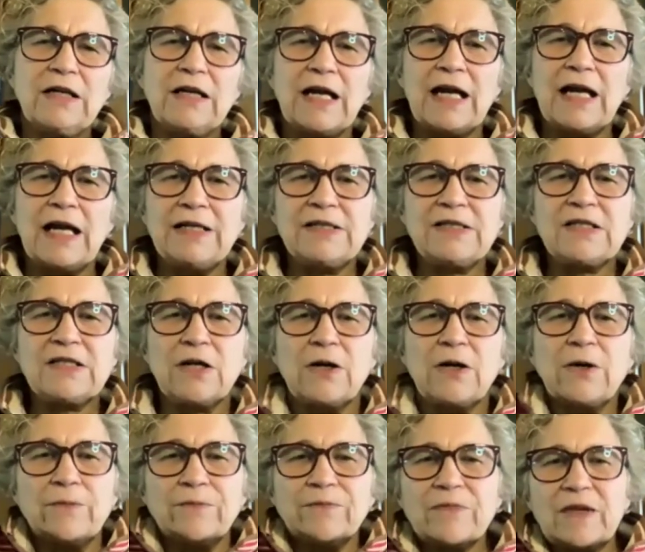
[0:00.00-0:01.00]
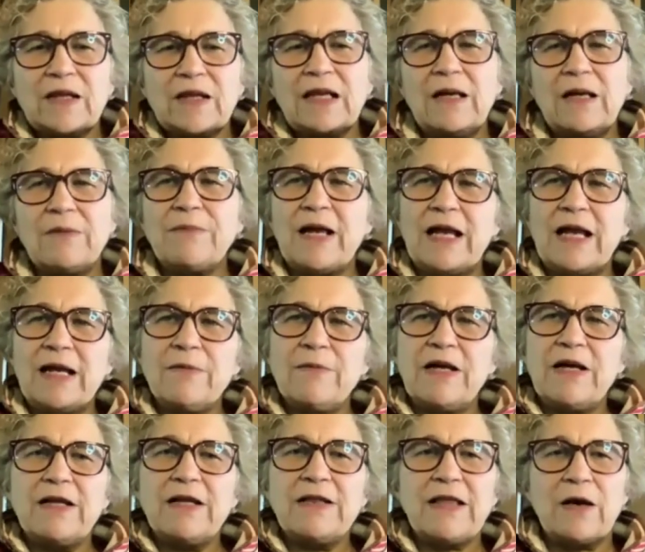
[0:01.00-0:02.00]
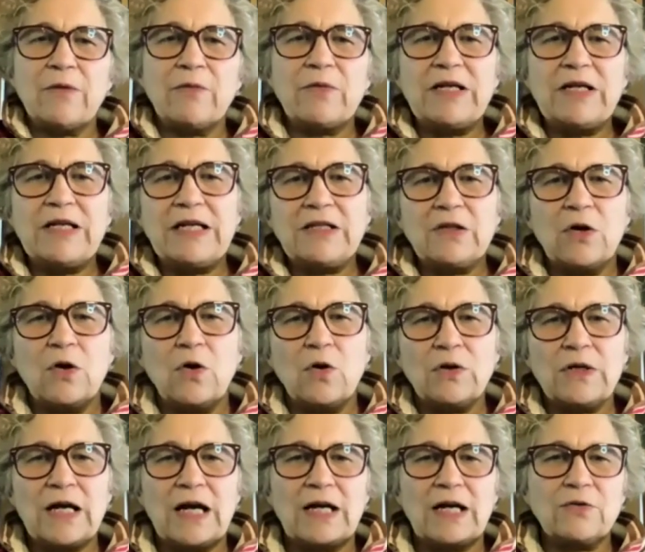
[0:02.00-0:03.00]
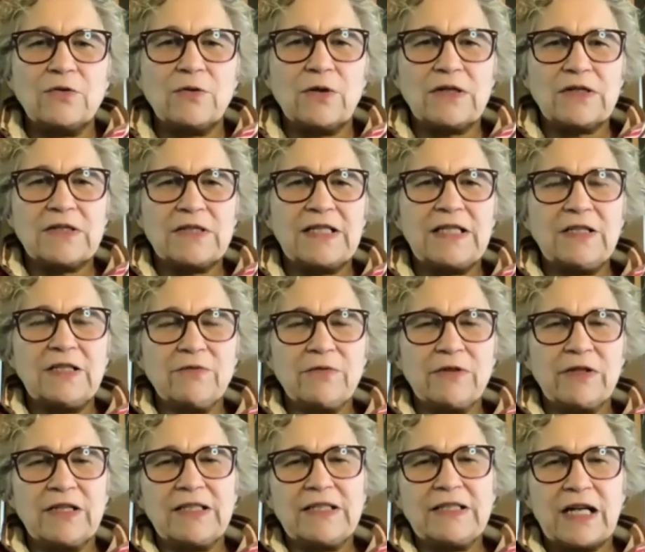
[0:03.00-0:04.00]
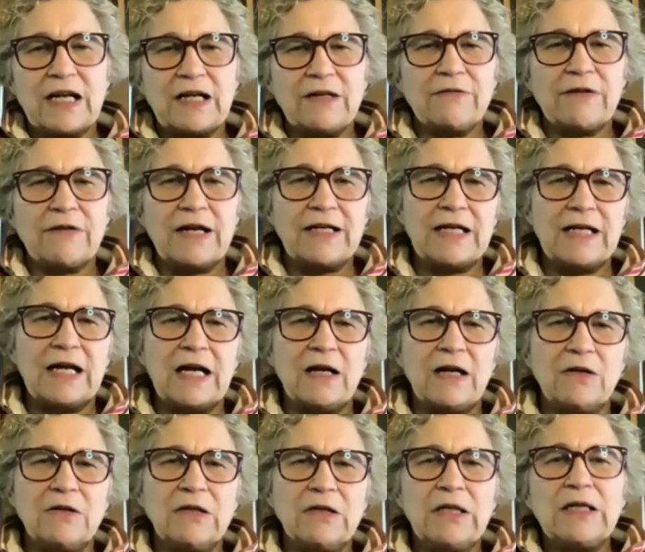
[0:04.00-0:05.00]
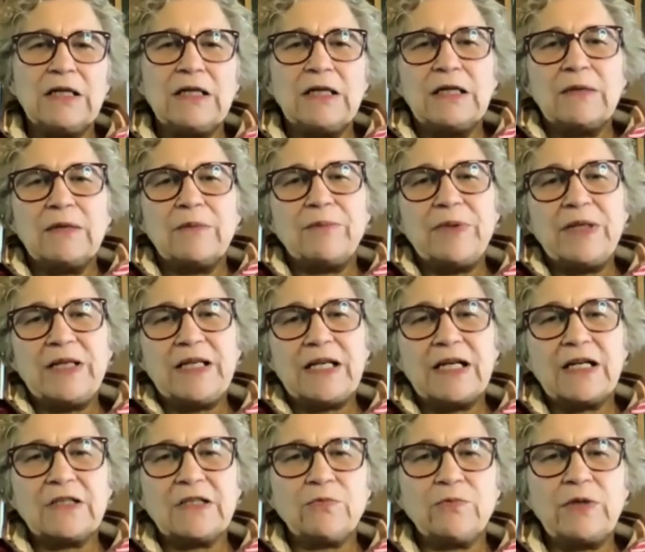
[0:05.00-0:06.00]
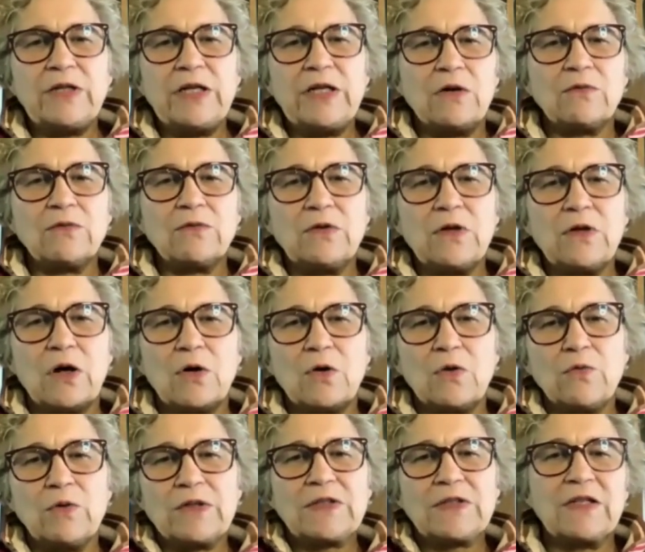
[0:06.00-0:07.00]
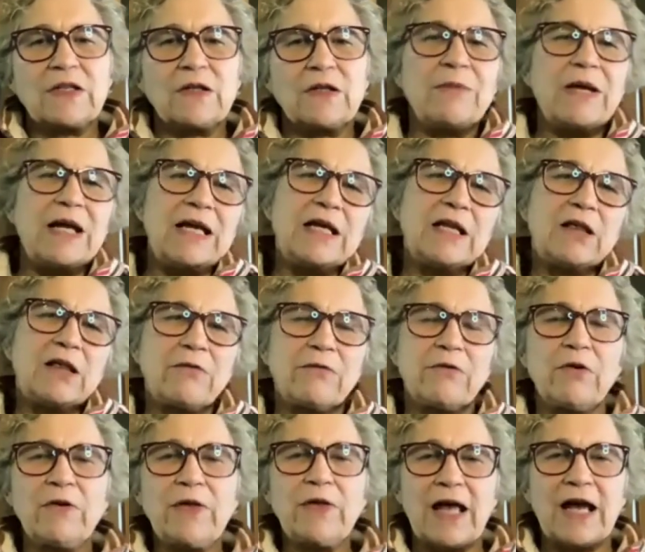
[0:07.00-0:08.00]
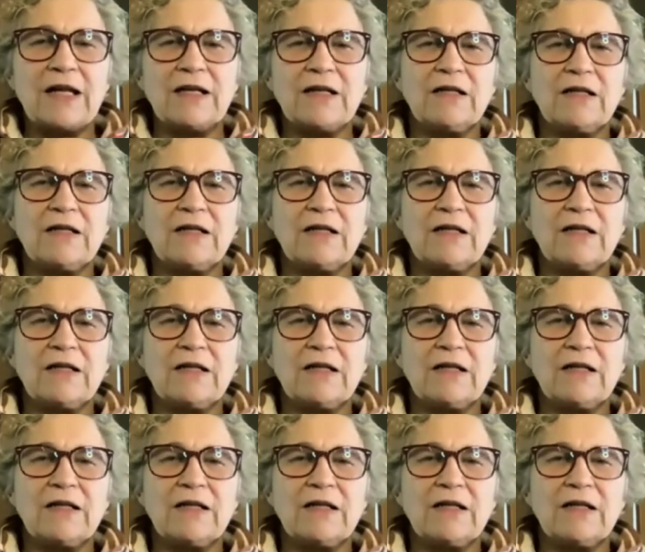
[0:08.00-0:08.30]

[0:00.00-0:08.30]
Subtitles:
And so it may be that we need to hold on to our seeds really tight right now, because we don't know what's going to make it through that